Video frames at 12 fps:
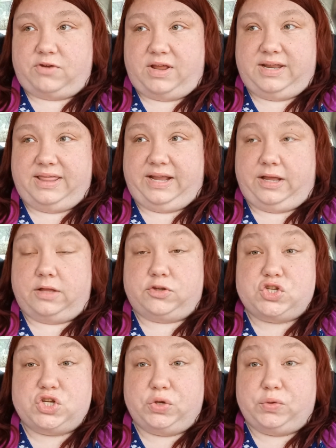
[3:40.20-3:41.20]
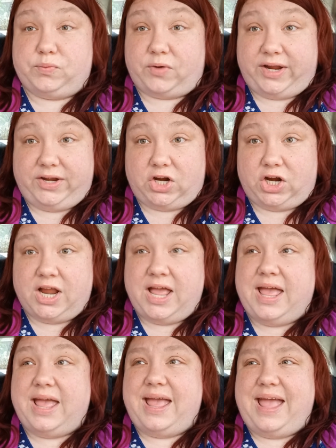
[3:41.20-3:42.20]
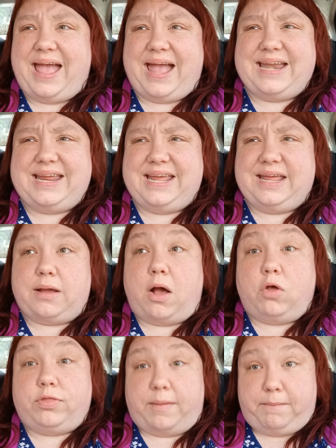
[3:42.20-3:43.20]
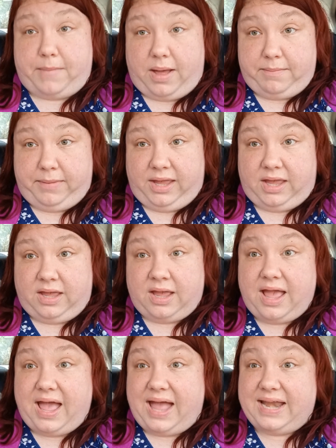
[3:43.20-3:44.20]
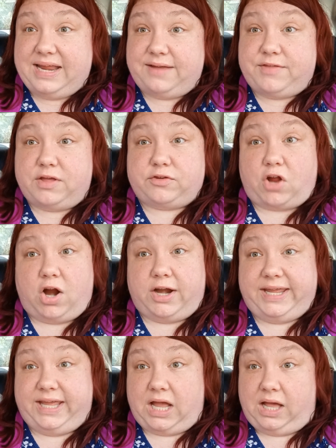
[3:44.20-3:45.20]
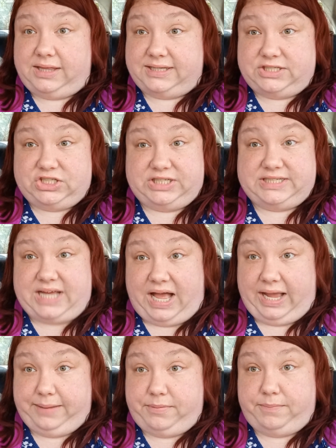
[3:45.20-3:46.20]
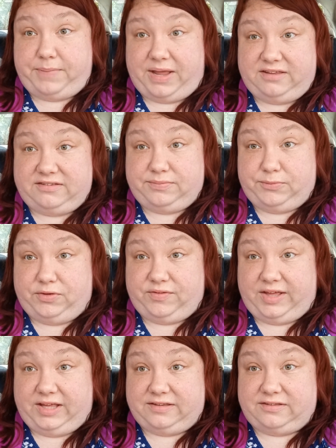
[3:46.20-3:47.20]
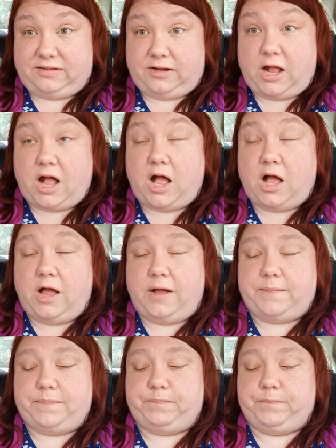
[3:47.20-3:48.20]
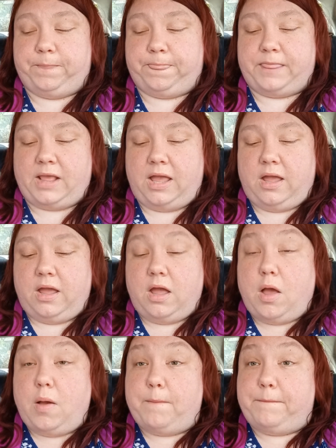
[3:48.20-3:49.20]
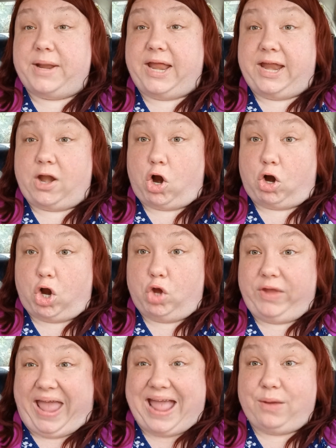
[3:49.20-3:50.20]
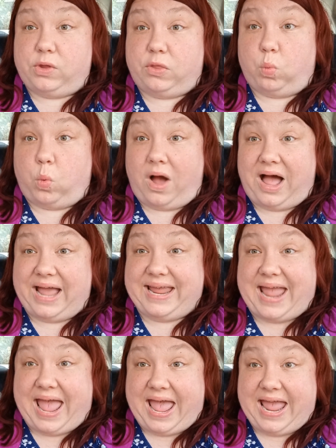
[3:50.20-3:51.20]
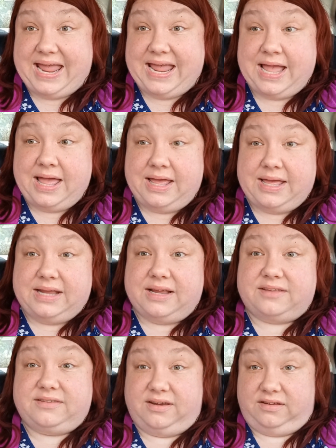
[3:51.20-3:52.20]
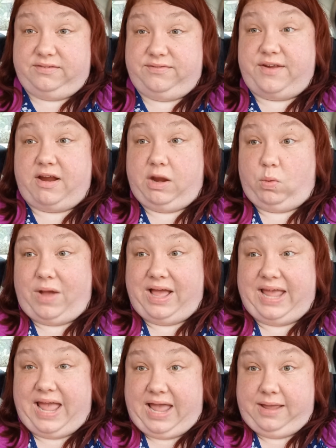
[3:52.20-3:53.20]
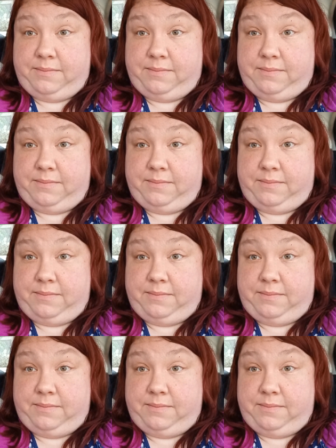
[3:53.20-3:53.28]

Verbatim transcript: trying to think, Tomb Raider, any oh the Mummy, any of those archaeology type based movies, um, but and are okay with YA because it is very YA.